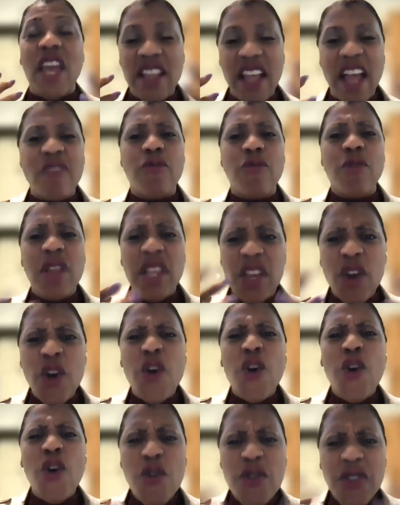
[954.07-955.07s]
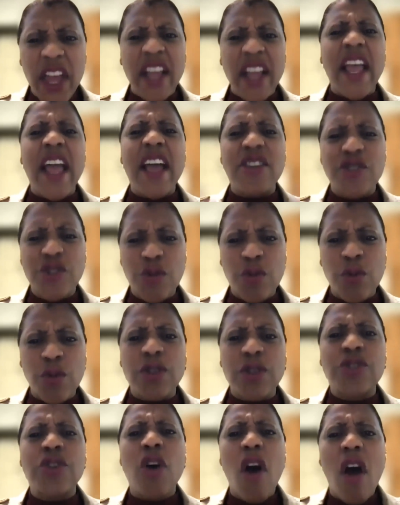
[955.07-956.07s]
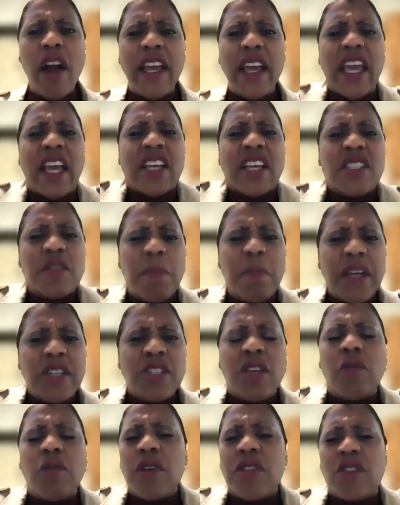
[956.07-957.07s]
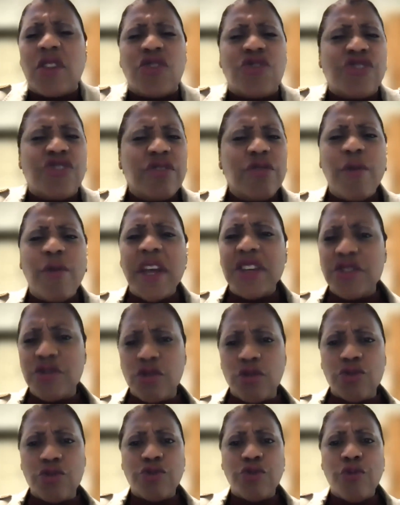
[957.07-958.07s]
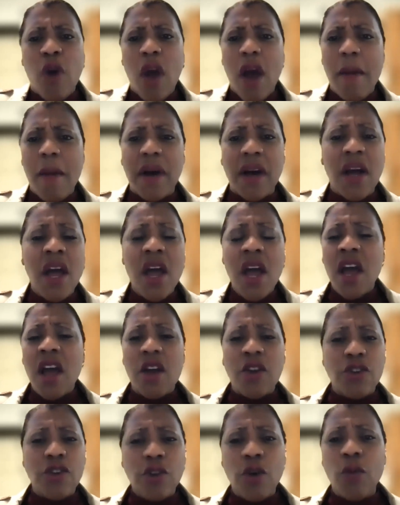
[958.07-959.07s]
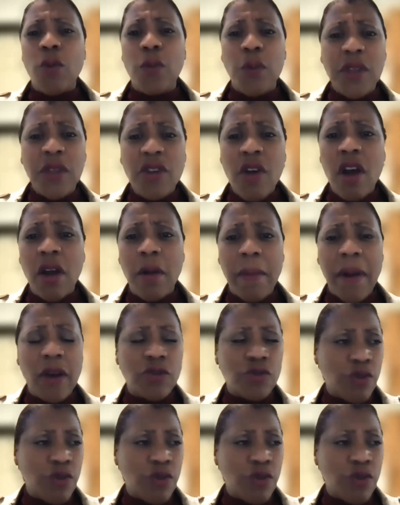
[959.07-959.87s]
I really heard that as you were talking, especially with the generational trauma. You know, when we talk about